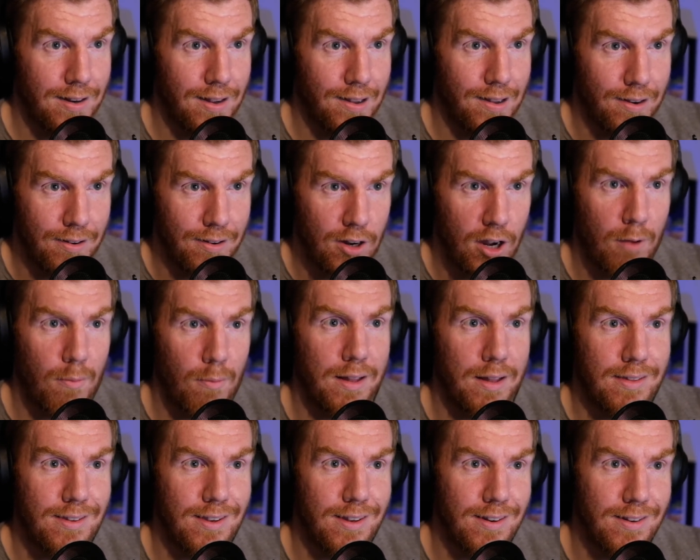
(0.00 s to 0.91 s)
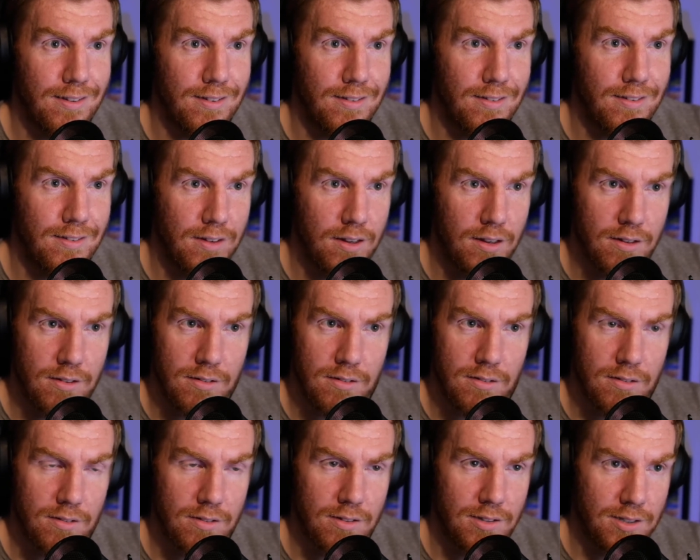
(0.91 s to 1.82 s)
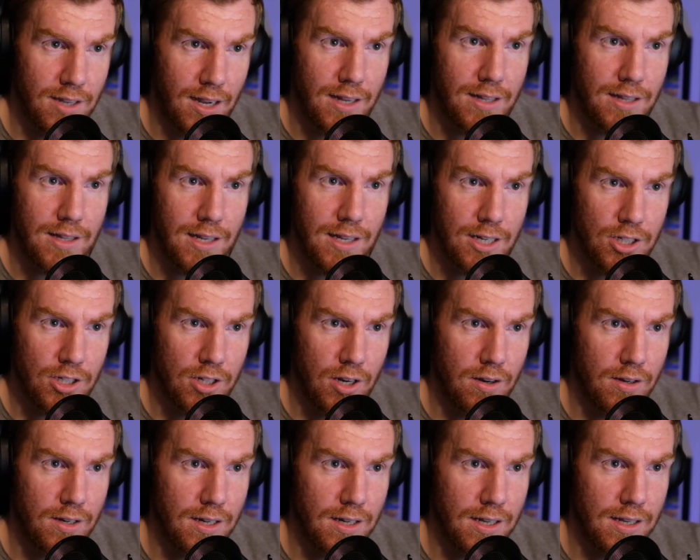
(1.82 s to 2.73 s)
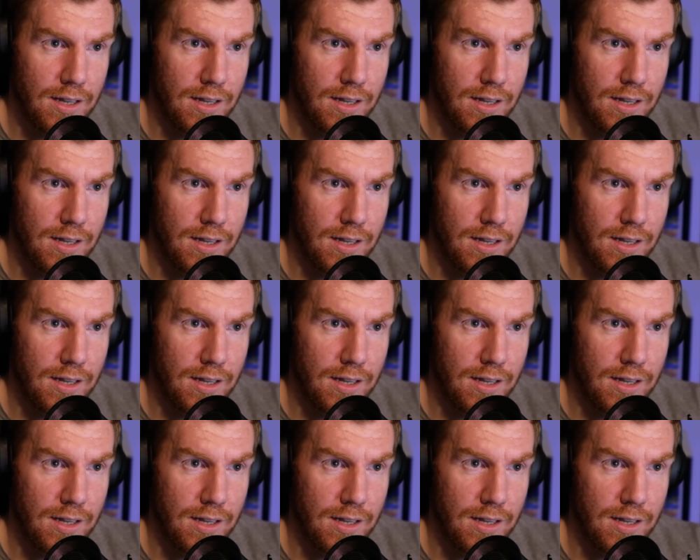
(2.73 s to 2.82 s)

and commenting and saying they enjoyed it.